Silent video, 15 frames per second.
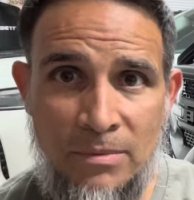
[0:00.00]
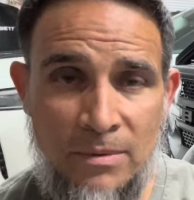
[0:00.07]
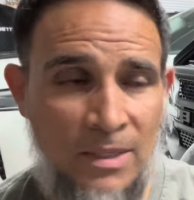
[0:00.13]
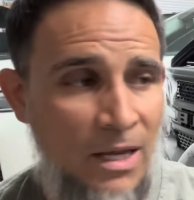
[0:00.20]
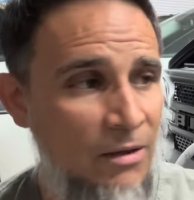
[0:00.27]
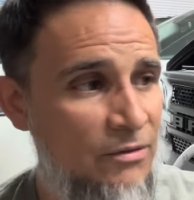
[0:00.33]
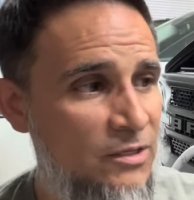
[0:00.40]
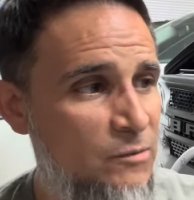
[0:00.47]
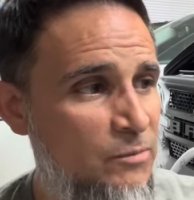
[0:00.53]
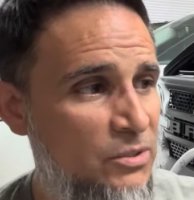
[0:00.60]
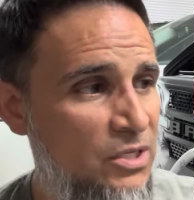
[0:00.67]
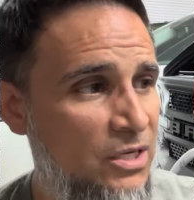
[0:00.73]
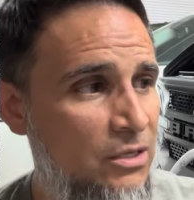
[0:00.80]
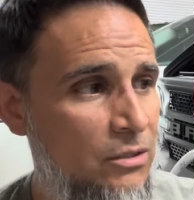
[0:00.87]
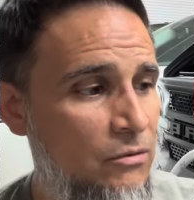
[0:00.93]
Now, this
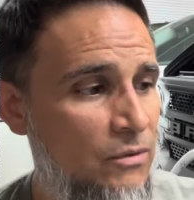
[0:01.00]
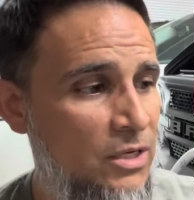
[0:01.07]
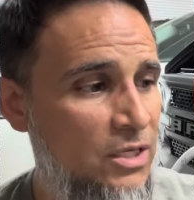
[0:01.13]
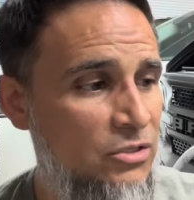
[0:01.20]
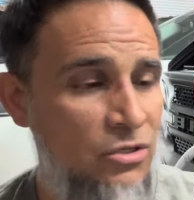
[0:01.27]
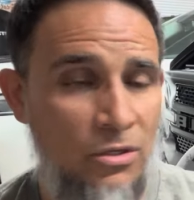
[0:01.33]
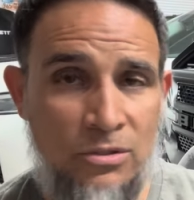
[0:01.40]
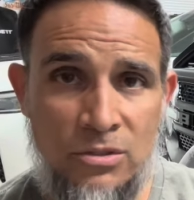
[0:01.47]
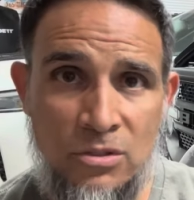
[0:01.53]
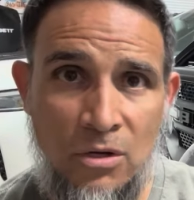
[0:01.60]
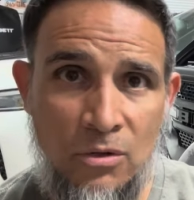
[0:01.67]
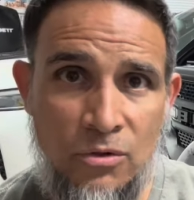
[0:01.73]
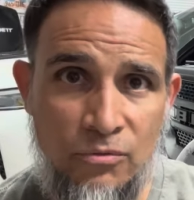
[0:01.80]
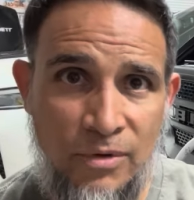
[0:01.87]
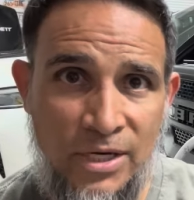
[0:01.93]
particular one I chose is
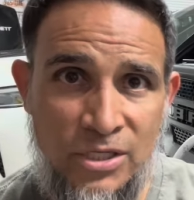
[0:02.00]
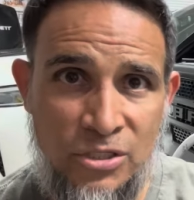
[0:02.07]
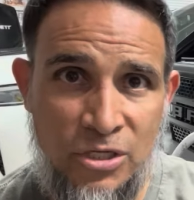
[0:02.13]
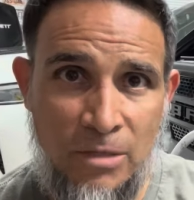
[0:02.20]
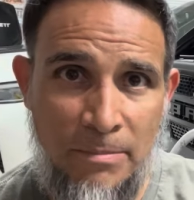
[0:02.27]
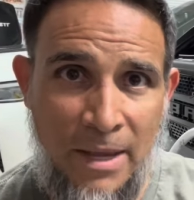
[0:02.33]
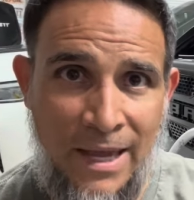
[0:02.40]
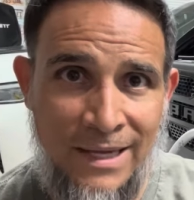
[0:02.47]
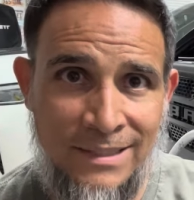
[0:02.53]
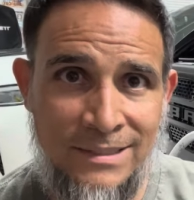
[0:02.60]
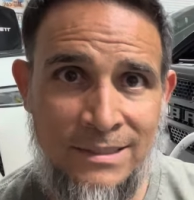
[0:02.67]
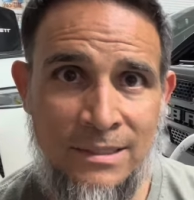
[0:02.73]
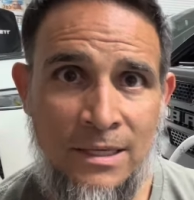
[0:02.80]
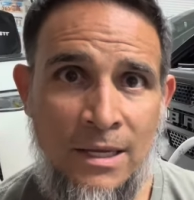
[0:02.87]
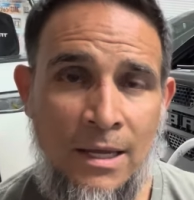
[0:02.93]
called the Race Chip
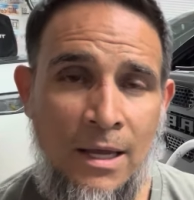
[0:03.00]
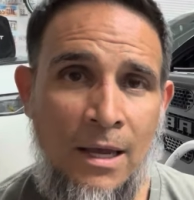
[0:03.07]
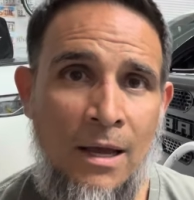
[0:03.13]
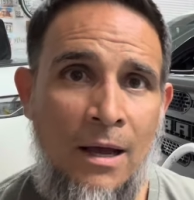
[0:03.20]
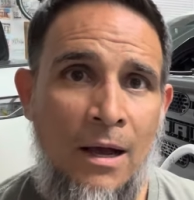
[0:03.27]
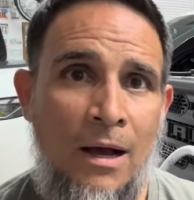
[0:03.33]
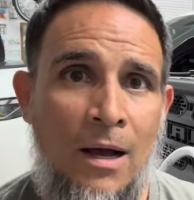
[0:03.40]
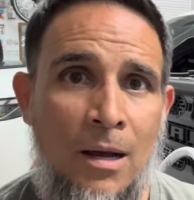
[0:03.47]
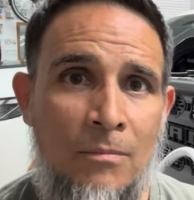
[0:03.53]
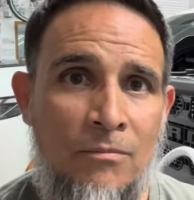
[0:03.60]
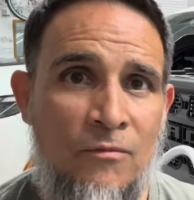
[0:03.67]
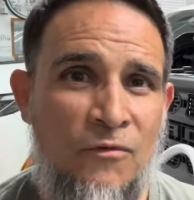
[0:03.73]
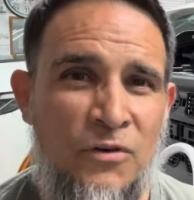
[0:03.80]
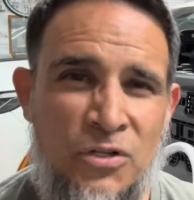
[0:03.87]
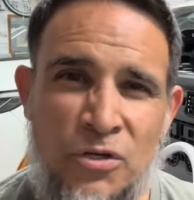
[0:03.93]
S
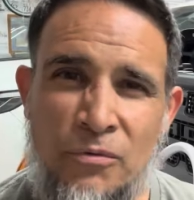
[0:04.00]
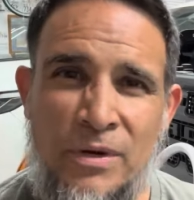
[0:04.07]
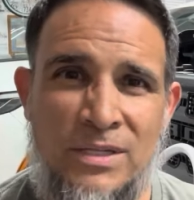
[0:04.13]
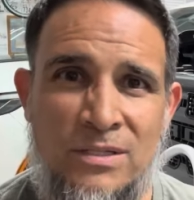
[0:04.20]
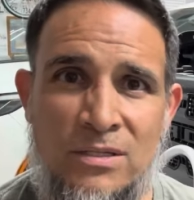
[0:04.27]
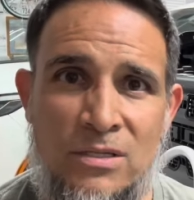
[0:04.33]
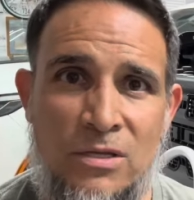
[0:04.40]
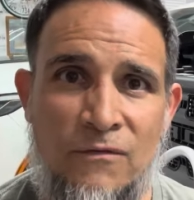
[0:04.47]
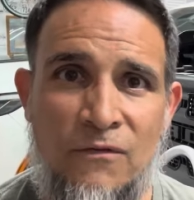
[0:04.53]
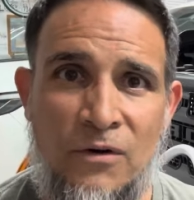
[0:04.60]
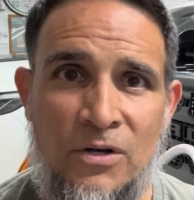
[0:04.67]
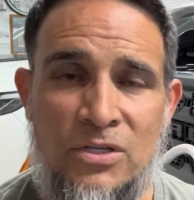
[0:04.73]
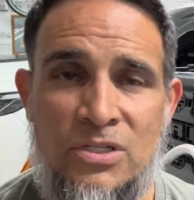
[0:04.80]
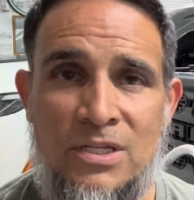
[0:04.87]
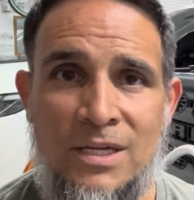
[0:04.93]
for two reasons. The
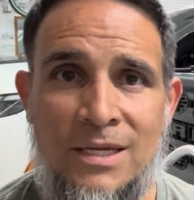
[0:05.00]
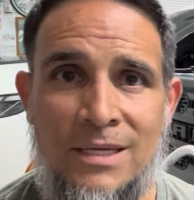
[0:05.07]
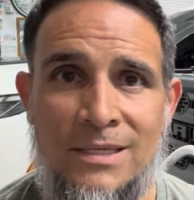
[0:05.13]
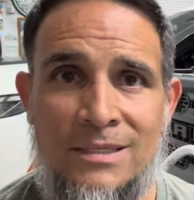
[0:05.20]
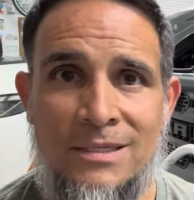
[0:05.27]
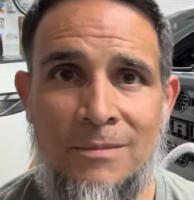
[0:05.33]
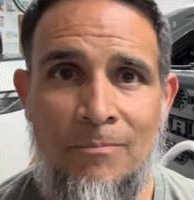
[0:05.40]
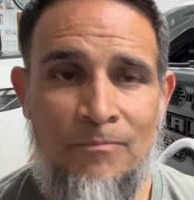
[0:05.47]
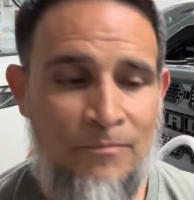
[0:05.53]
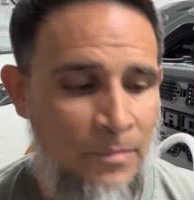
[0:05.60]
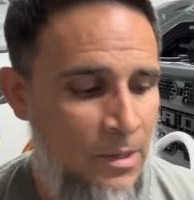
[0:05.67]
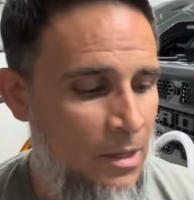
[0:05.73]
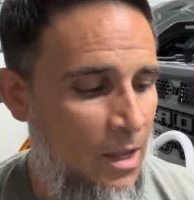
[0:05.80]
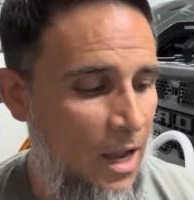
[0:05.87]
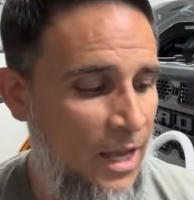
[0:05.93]
first is
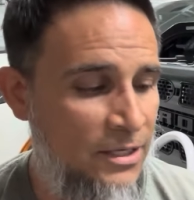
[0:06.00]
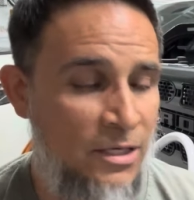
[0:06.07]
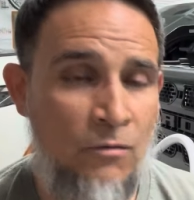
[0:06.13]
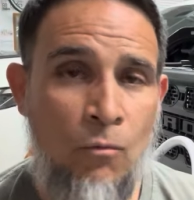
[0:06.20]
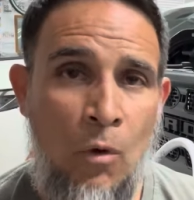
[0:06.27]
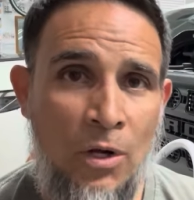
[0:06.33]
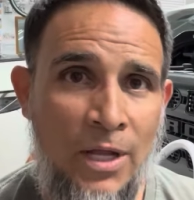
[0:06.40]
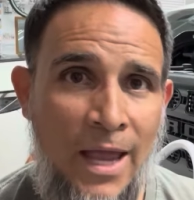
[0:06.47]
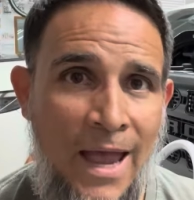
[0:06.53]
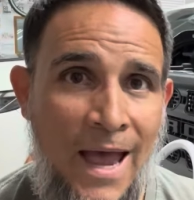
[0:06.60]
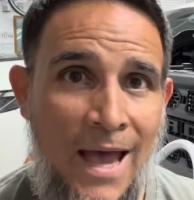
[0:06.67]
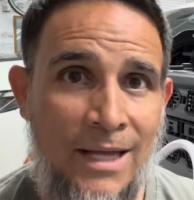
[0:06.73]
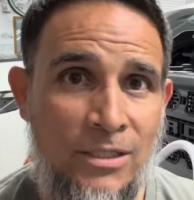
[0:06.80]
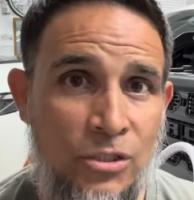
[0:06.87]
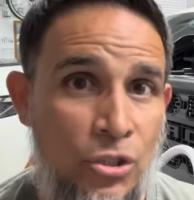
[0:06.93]
I didn't want to
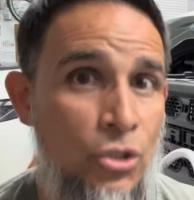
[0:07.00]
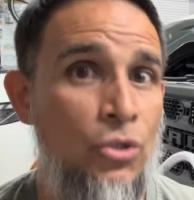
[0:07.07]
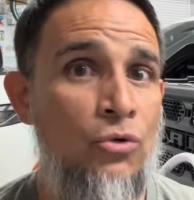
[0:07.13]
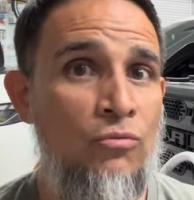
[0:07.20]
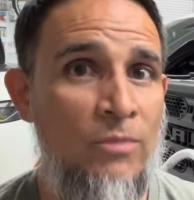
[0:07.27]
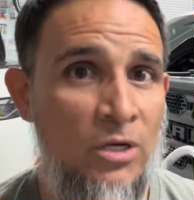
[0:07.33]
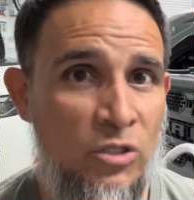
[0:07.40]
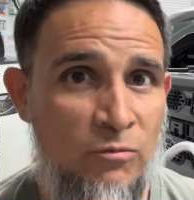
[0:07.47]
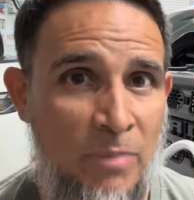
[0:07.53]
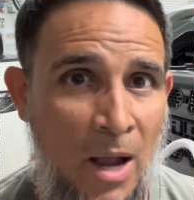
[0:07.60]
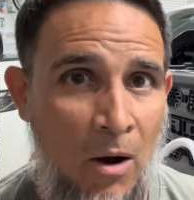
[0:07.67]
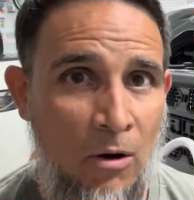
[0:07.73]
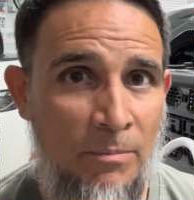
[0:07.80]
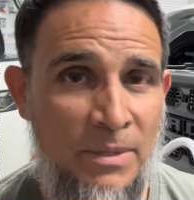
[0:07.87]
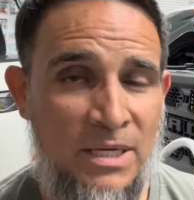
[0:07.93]
add too much
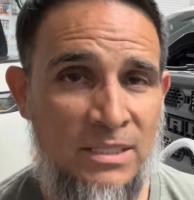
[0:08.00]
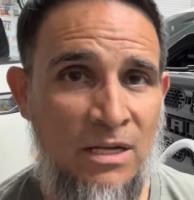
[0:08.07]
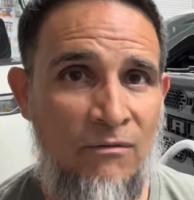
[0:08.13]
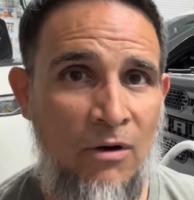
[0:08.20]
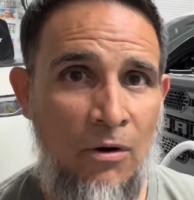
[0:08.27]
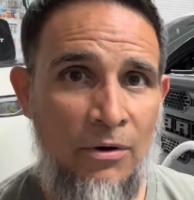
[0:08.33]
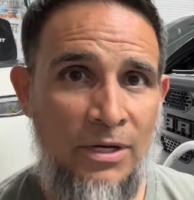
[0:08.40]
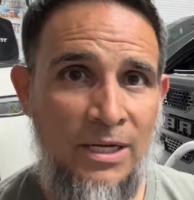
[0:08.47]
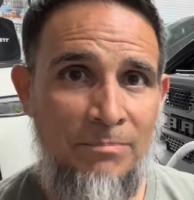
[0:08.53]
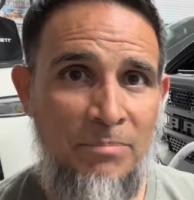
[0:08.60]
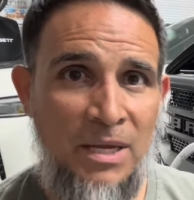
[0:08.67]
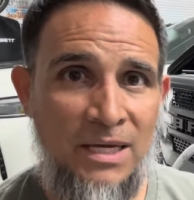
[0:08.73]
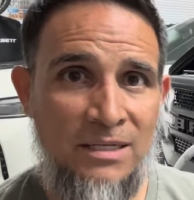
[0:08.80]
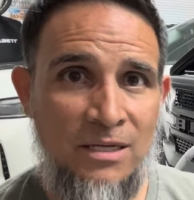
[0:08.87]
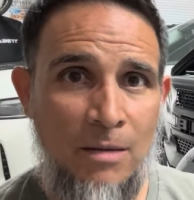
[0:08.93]
power because I've already
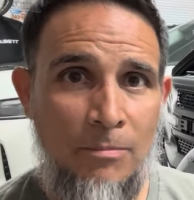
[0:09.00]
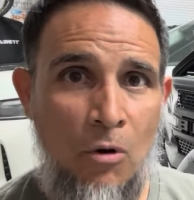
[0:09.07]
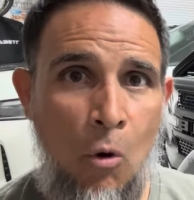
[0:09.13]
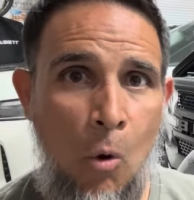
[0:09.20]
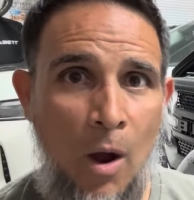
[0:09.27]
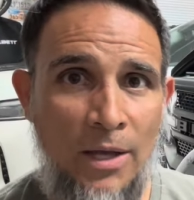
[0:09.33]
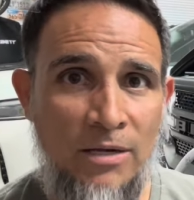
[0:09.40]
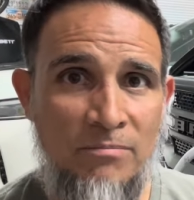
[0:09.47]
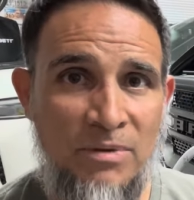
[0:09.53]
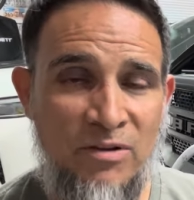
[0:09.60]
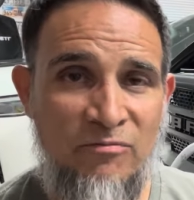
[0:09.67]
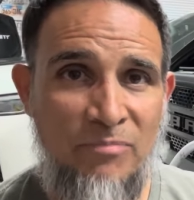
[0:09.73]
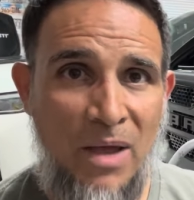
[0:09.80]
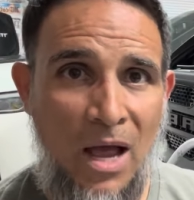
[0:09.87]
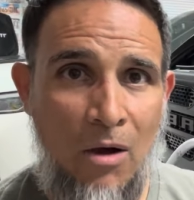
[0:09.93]
picked up quite a bit
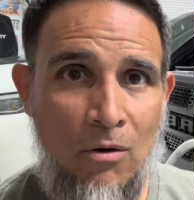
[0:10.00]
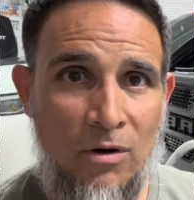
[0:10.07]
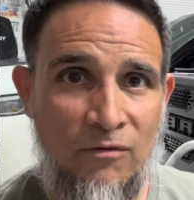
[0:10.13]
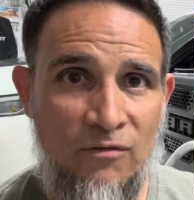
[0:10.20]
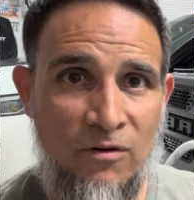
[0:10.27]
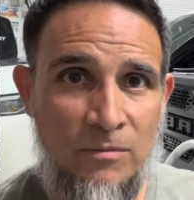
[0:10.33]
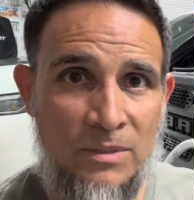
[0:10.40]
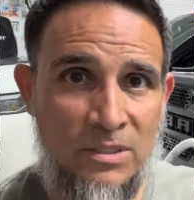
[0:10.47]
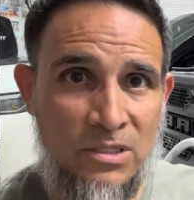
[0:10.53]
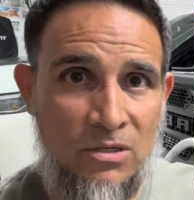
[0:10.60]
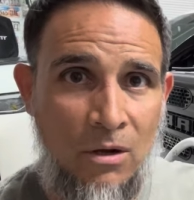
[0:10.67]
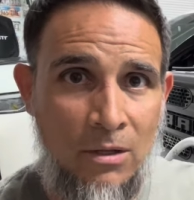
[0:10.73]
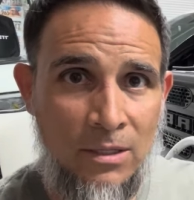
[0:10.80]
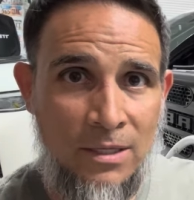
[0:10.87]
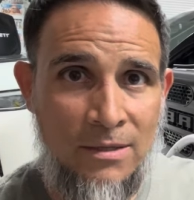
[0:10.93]
of power from
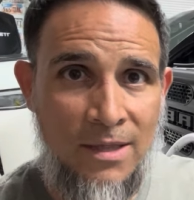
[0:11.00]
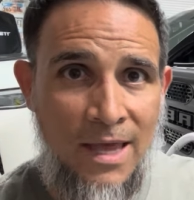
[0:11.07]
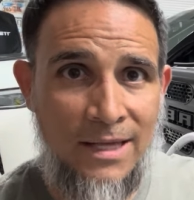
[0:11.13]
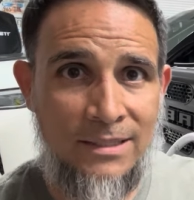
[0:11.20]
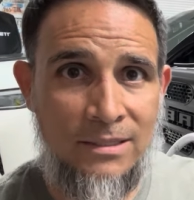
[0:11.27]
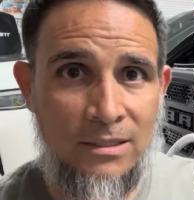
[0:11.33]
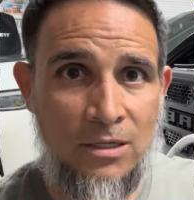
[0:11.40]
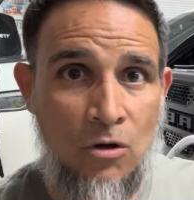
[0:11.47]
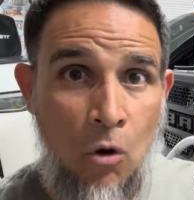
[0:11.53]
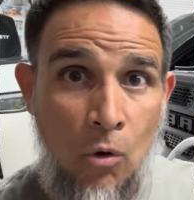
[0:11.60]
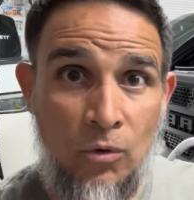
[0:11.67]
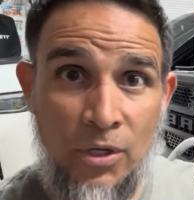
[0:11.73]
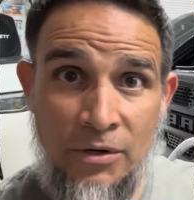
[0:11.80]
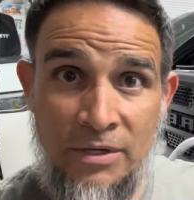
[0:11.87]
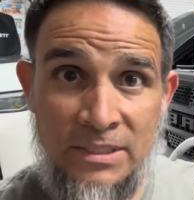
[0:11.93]
installing that
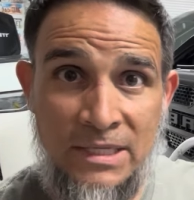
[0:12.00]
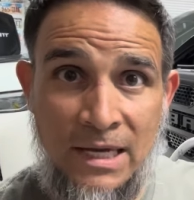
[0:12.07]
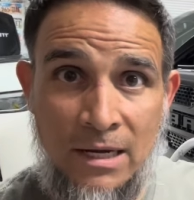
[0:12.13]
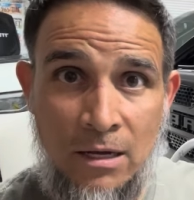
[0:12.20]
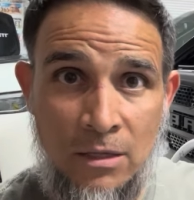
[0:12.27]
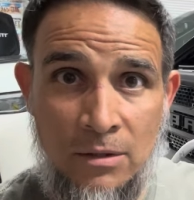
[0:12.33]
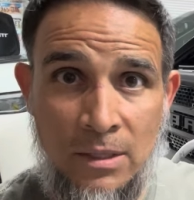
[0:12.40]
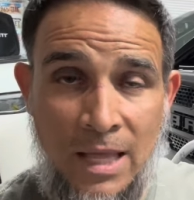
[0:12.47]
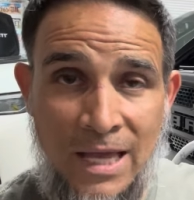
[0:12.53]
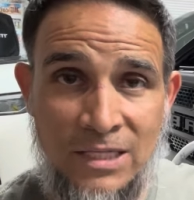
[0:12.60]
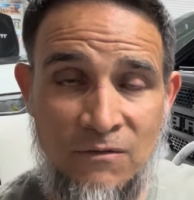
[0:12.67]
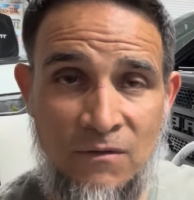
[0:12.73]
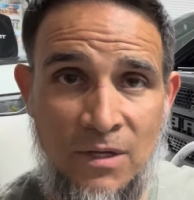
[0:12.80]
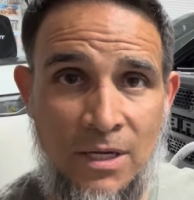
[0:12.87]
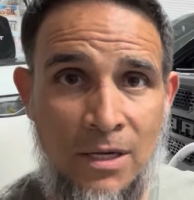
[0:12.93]
cold air intake on the
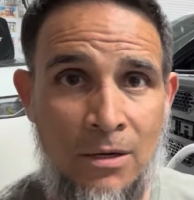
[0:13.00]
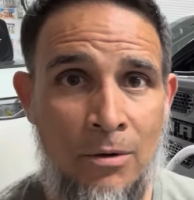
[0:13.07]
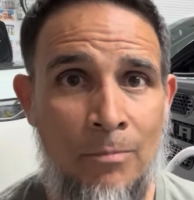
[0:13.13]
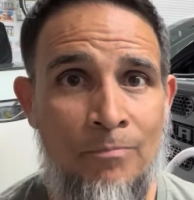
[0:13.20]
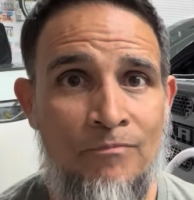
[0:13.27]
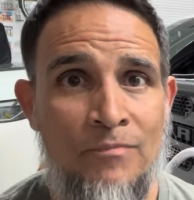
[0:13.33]
last video.